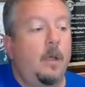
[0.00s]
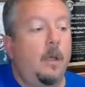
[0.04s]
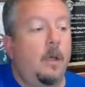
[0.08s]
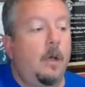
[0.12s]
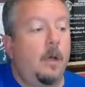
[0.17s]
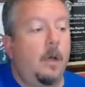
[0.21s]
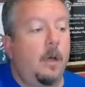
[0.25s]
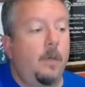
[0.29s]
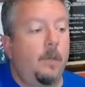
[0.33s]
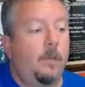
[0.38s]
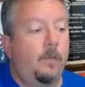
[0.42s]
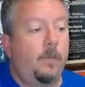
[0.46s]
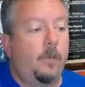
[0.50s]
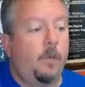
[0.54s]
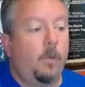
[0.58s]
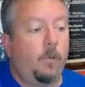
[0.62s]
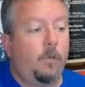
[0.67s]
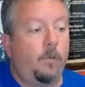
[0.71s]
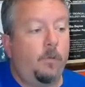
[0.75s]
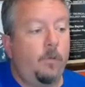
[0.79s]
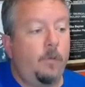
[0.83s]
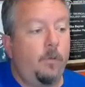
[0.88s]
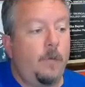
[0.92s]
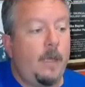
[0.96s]
This is the
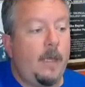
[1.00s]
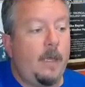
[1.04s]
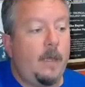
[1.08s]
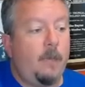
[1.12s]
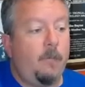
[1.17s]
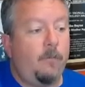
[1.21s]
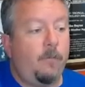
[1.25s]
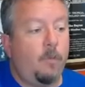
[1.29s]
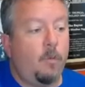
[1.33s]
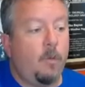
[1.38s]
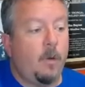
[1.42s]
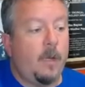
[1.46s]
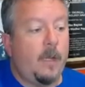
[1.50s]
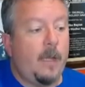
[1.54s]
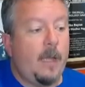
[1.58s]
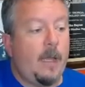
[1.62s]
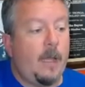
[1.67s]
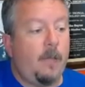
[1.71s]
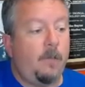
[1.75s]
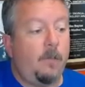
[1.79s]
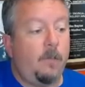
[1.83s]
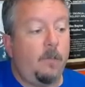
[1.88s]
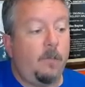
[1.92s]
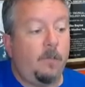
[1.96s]
old two-day
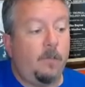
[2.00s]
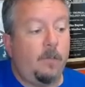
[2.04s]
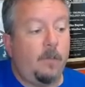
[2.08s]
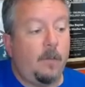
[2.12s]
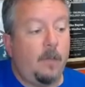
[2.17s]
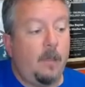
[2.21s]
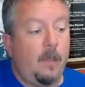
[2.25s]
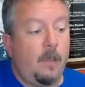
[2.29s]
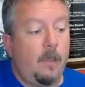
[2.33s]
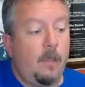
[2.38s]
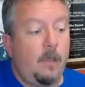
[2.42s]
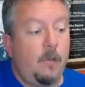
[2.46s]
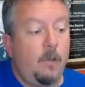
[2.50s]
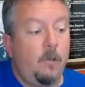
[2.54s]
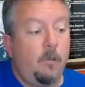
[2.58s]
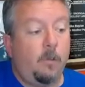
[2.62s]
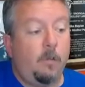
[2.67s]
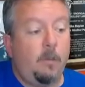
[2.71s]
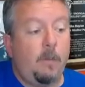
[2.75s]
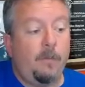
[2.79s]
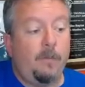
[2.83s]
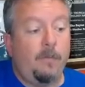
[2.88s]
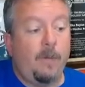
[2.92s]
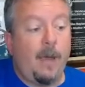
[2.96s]
forecast. This used
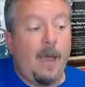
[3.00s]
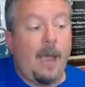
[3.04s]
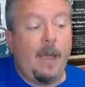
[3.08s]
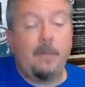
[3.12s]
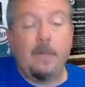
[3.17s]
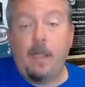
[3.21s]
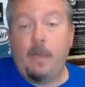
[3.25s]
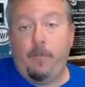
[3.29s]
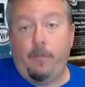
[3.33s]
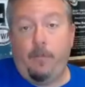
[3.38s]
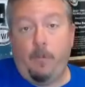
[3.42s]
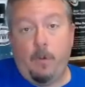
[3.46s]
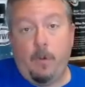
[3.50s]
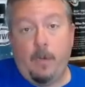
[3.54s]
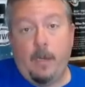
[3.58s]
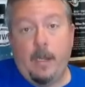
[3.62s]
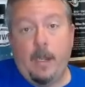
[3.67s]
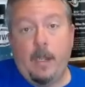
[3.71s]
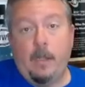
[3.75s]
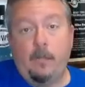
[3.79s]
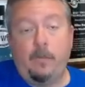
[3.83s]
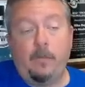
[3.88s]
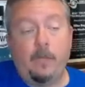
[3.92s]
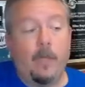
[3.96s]
to be a five-day
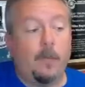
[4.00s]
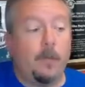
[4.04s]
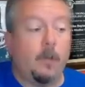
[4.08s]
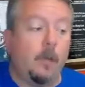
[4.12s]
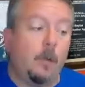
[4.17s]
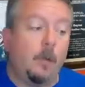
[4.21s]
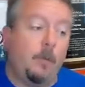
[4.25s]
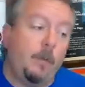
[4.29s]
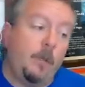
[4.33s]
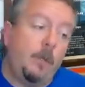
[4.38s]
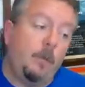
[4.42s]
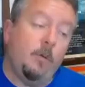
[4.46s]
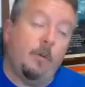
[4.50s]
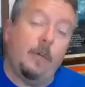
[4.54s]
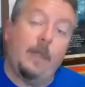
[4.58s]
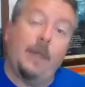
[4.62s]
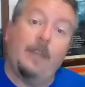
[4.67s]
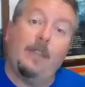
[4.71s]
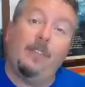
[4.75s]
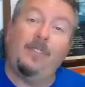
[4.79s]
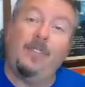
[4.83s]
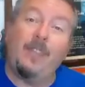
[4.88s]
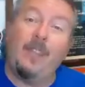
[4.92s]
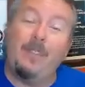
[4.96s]
forecast. Now they're going to be doing
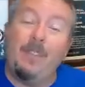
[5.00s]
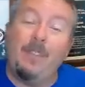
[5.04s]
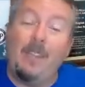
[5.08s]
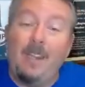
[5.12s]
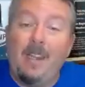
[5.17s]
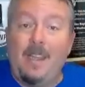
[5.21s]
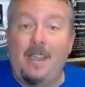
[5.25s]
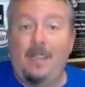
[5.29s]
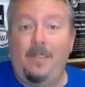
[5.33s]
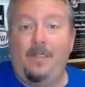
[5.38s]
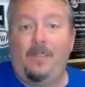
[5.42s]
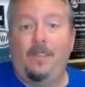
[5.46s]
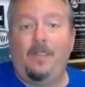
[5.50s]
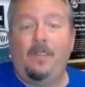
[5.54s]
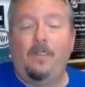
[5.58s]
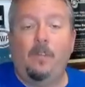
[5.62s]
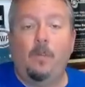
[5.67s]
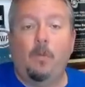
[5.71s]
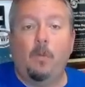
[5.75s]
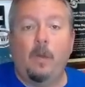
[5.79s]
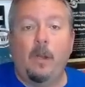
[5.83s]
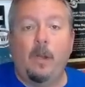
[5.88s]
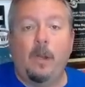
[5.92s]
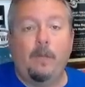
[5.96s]
that 7 days.
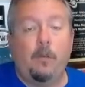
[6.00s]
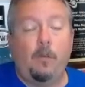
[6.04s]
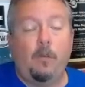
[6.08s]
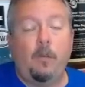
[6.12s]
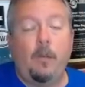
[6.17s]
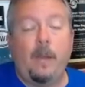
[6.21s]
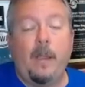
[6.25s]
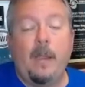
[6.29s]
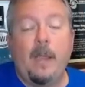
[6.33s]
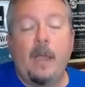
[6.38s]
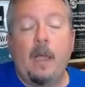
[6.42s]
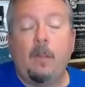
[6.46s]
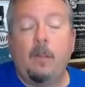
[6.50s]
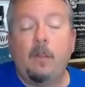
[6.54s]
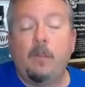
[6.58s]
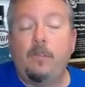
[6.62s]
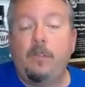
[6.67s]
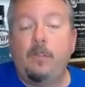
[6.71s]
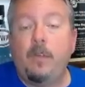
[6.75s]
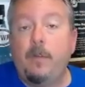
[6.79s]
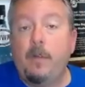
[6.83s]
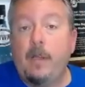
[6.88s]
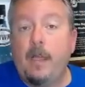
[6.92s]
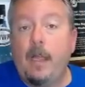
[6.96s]
So we're going to have a two-day outlook,
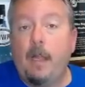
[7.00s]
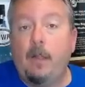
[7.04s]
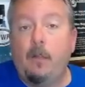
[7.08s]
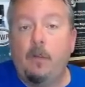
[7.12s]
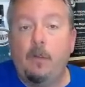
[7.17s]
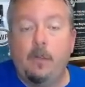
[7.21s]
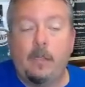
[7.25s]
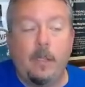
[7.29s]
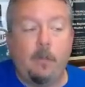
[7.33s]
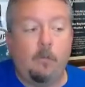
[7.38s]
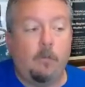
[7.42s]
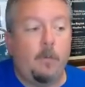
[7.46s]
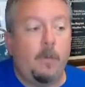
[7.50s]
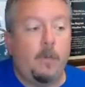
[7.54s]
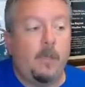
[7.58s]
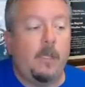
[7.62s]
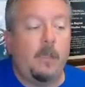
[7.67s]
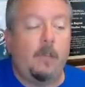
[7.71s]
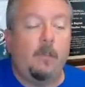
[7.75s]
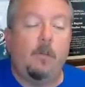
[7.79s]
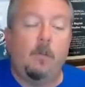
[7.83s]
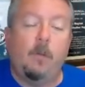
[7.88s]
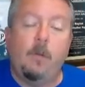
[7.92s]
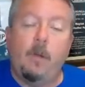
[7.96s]
seven-day outlook. That's when we
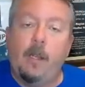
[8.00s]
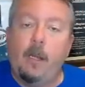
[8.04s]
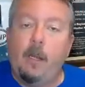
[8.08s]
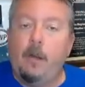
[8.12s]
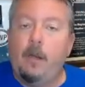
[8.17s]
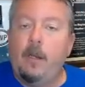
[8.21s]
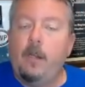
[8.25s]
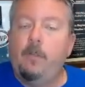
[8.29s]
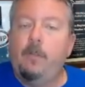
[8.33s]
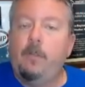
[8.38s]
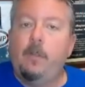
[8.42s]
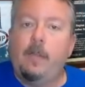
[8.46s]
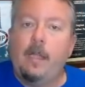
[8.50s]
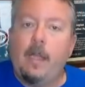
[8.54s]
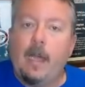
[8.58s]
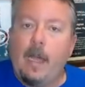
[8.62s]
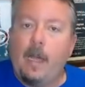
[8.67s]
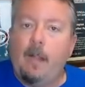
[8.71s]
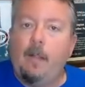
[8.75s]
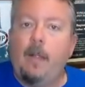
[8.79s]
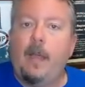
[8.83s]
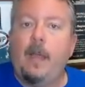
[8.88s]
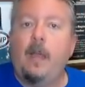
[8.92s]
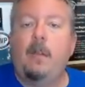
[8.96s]
get the little areas that they
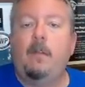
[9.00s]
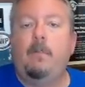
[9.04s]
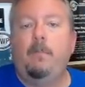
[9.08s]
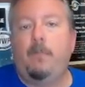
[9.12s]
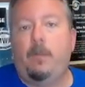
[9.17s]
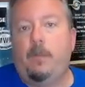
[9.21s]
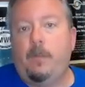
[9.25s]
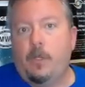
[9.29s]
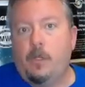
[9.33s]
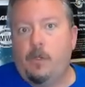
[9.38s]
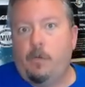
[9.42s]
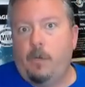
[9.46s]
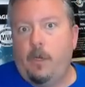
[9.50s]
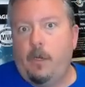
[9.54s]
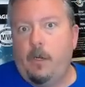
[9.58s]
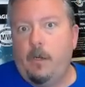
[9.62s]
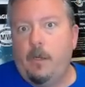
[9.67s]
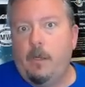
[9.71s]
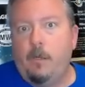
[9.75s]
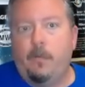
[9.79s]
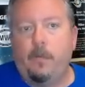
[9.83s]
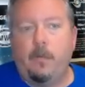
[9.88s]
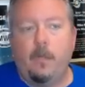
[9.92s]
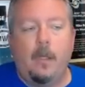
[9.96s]
highlight, potential
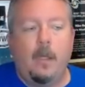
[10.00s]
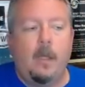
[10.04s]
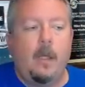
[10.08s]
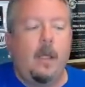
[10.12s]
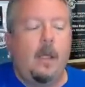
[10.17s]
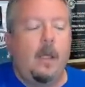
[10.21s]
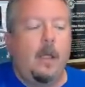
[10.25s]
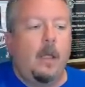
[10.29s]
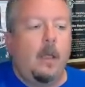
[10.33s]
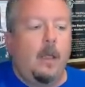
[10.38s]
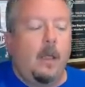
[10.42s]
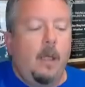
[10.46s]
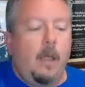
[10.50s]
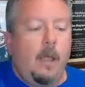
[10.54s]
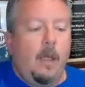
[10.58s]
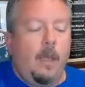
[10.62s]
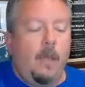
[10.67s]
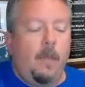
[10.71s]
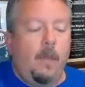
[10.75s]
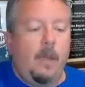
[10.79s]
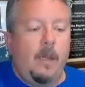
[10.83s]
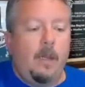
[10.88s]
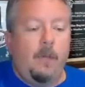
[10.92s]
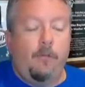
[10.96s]
areas.
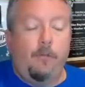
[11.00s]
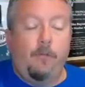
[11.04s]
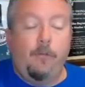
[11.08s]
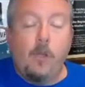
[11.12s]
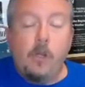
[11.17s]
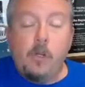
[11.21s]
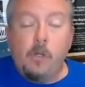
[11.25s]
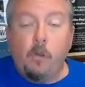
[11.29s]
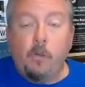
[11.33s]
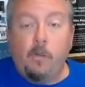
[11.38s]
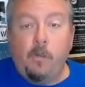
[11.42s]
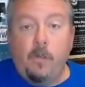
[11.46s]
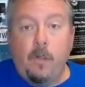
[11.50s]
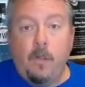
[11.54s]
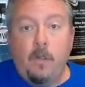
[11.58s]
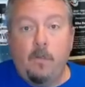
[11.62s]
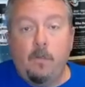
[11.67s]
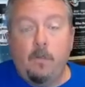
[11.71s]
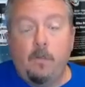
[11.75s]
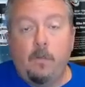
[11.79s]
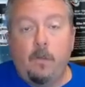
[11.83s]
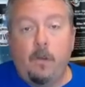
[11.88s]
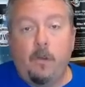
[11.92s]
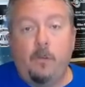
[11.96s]
And then the official
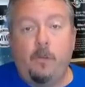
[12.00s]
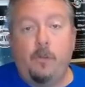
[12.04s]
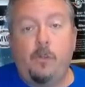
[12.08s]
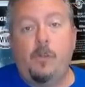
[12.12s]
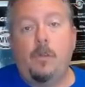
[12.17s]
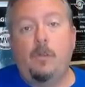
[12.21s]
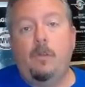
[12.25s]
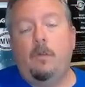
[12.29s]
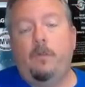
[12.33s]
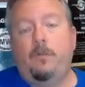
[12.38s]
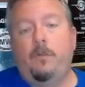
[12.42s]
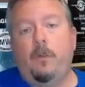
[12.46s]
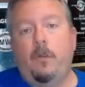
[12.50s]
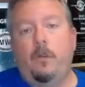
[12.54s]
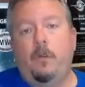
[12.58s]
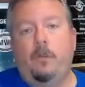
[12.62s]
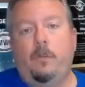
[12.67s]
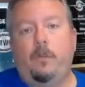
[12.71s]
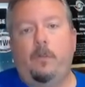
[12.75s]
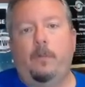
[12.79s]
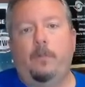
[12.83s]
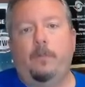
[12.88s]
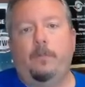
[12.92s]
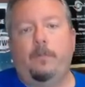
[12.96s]
season starts June
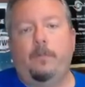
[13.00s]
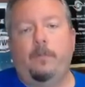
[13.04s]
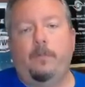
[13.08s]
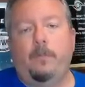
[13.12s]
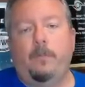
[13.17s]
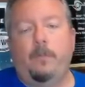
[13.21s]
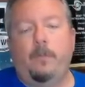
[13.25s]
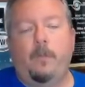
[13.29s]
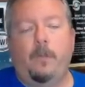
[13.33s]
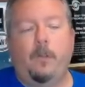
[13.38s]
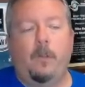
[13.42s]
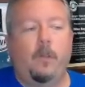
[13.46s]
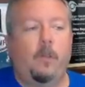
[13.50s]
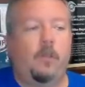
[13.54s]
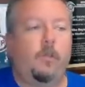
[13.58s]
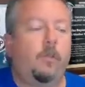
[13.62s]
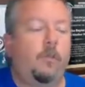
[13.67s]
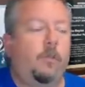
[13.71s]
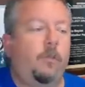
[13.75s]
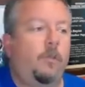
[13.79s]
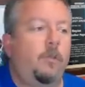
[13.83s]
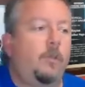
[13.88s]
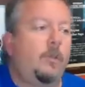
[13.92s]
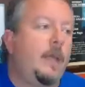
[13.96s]
1st. So those
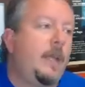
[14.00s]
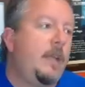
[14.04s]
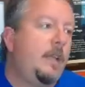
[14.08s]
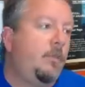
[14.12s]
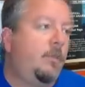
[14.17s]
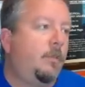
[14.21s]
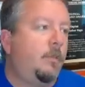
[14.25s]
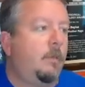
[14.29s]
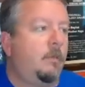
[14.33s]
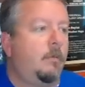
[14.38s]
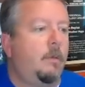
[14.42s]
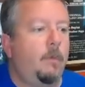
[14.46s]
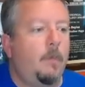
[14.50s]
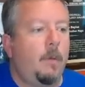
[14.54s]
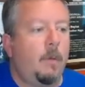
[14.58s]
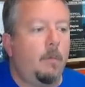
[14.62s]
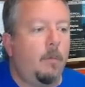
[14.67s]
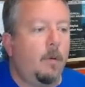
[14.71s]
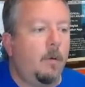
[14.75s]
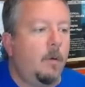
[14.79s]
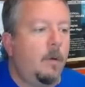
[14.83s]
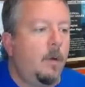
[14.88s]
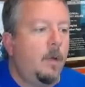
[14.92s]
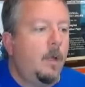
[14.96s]
are two dates to
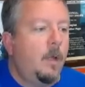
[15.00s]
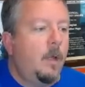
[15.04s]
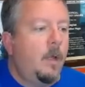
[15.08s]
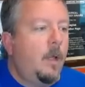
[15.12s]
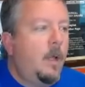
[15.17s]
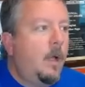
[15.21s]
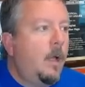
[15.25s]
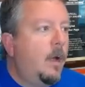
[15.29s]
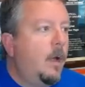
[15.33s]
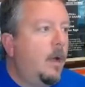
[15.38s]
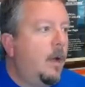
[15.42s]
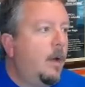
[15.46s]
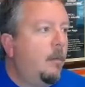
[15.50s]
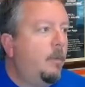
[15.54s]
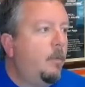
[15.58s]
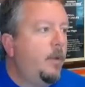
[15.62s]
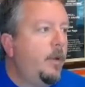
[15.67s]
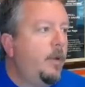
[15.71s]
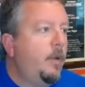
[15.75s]
remember. But we